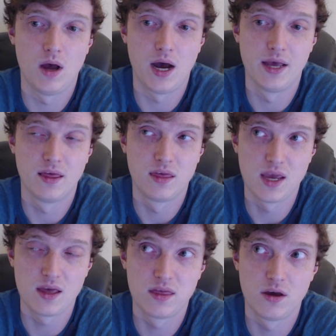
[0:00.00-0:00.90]
I
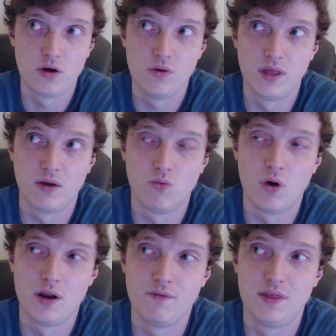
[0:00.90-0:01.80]
think, though, that
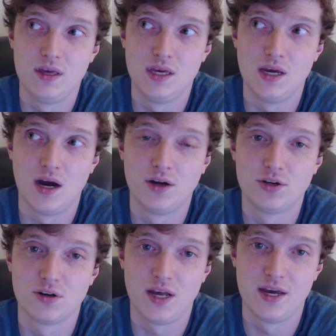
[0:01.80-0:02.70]
one of the
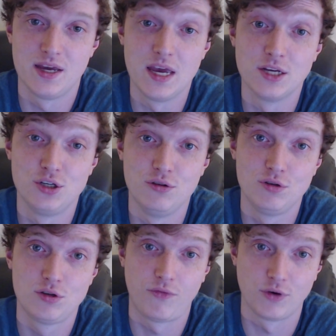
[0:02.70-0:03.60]
underlying
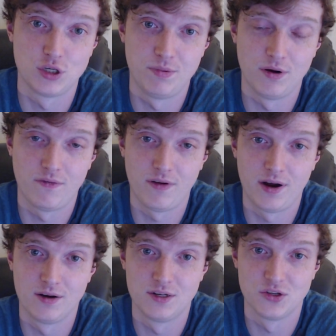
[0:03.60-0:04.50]
issues for
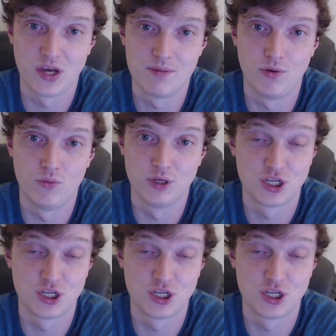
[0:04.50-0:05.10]
Spiritfire Disciple, which